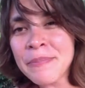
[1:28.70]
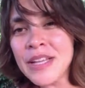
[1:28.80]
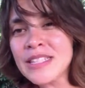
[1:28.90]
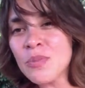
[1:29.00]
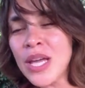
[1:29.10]

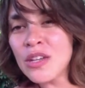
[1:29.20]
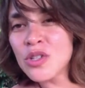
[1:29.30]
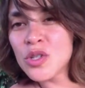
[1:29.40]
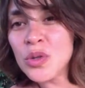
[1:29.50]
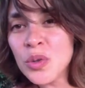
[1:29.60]
it's week
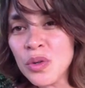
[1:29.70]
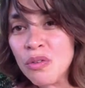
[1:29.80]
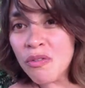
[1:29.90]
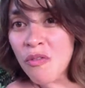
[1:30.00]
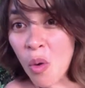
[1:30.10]
2
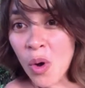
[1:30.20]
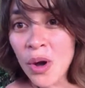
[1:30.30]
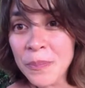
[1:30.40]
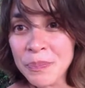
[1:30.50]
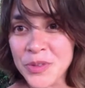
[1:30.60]
of
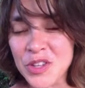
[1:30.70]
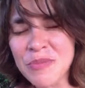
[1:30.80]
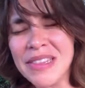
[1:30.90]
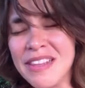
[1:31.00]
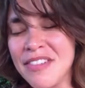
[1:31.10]
4, so I've
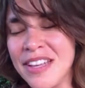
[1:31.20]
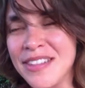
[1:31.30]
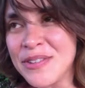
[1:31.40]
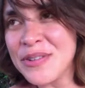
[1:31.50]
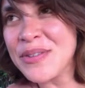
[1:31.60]
been living in
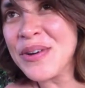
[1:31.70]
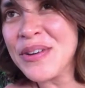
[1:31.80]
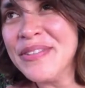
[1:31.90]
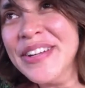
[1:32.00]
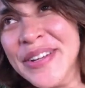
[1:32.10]
this
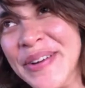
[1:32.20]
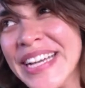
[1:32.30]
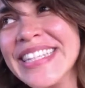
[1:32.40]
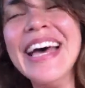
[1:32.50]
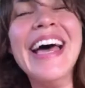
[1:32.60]
resort 2 weeks,